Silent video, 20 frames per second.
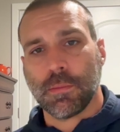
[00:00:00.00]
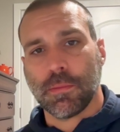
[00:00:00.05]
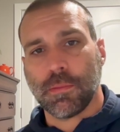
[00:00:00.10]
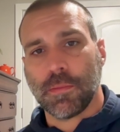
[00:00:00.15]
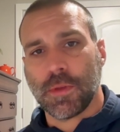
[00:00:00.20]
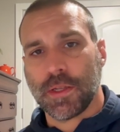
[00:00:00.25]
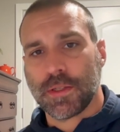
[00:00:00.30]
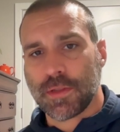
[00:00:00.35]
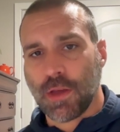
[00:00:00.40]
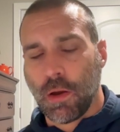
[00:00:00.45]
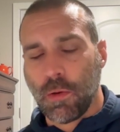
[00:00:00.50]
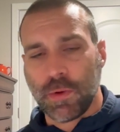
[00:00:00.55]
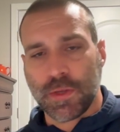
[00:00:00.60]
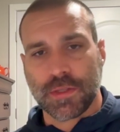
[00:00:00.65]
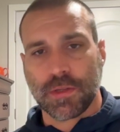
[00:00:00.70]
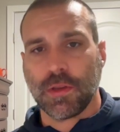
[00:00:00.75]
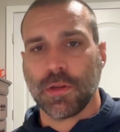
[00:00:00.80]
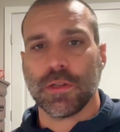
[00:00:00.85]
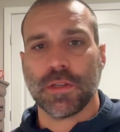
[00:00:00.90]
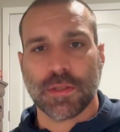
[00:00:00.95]
It's always
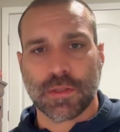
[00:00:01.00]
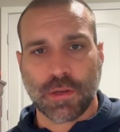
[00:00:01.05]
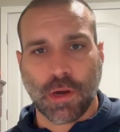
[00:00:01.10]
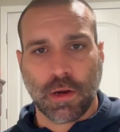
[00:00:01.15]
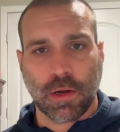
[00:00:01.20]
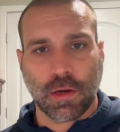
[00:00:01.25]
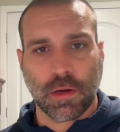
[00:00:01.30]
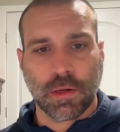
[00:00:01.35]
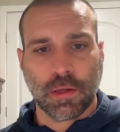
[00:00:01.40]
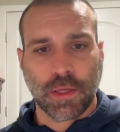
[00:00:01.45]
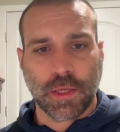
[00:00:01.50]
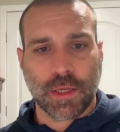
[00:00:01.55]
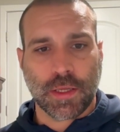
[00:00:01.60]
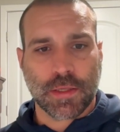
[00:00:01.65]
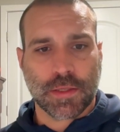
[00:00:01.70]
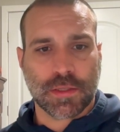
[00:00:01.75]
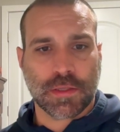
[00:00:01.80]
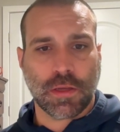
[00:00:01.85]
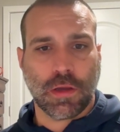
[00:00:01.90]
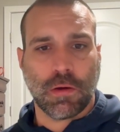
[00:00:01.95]
good to start early.
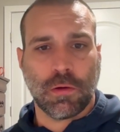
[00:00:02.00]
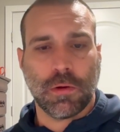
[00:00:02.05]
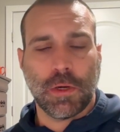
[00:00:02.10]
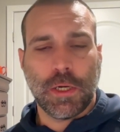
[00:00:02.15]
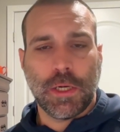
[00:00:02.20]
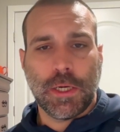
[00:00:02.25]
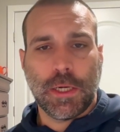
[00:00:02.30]
So